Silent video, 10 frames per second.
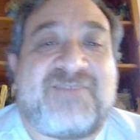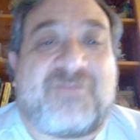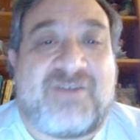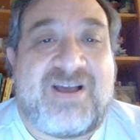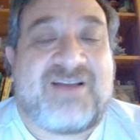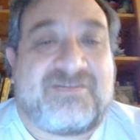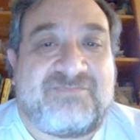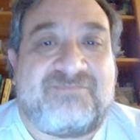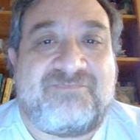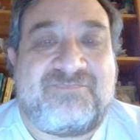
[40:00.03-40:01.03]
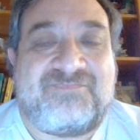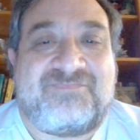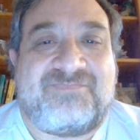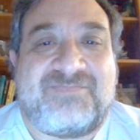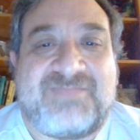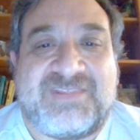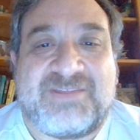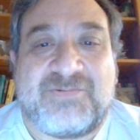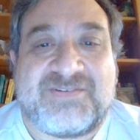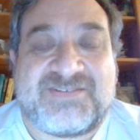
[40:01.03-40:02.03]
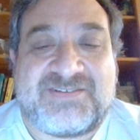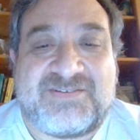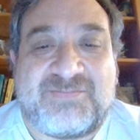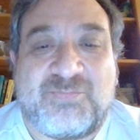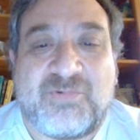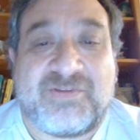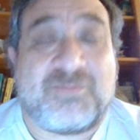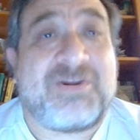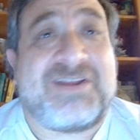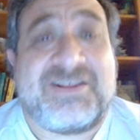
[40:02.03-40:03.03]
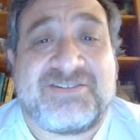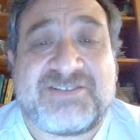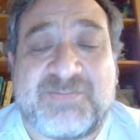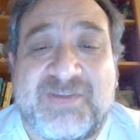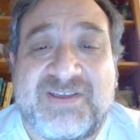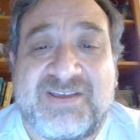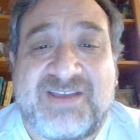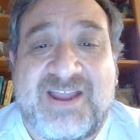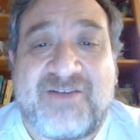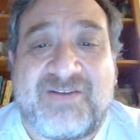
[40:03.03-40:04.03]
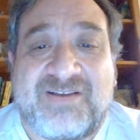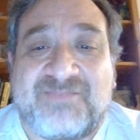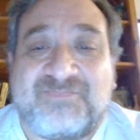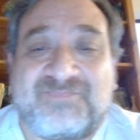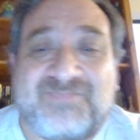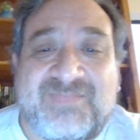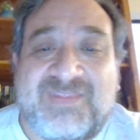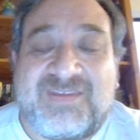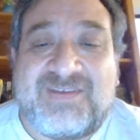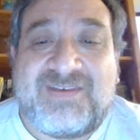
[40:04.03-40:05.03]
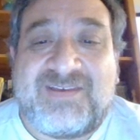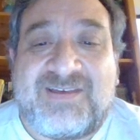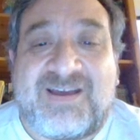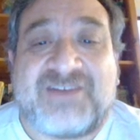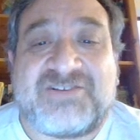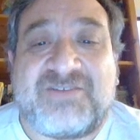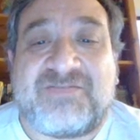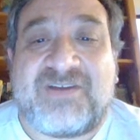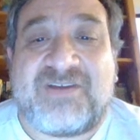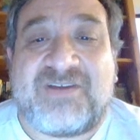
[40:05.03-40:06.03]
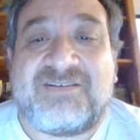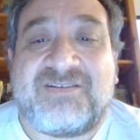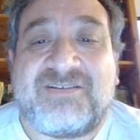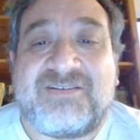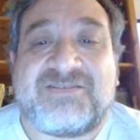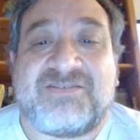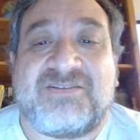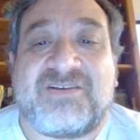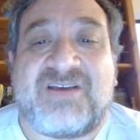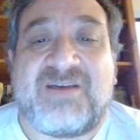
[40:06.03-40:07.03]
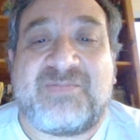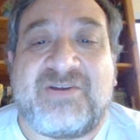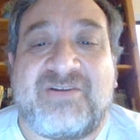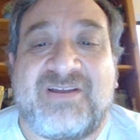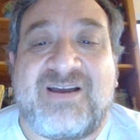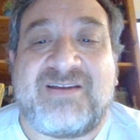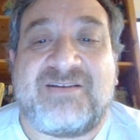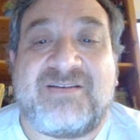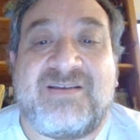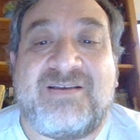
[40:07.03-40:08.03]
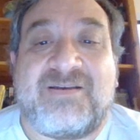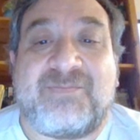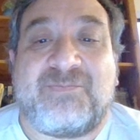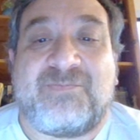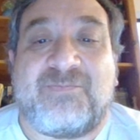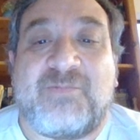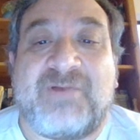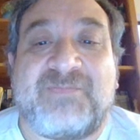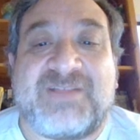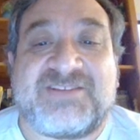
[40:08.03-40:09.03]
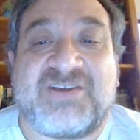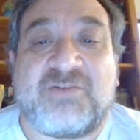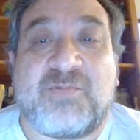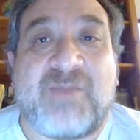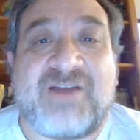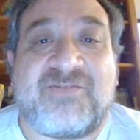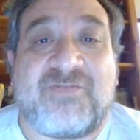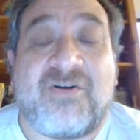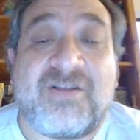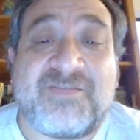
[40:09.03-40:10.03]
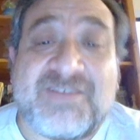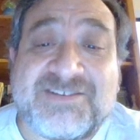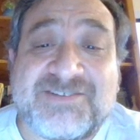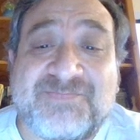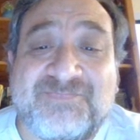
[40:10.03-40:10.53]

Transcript: forgotten that there was more than one English-speaking area. I should have thought to look up here in Ghana. Well, that's a good reminder for all of us